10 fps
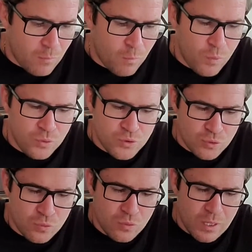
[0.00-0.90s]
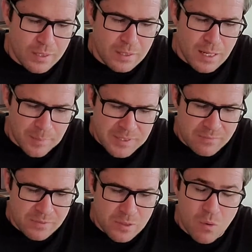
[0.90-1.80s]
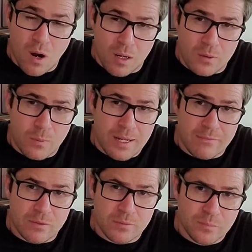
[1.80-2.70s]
We'll do an update video on Arrival.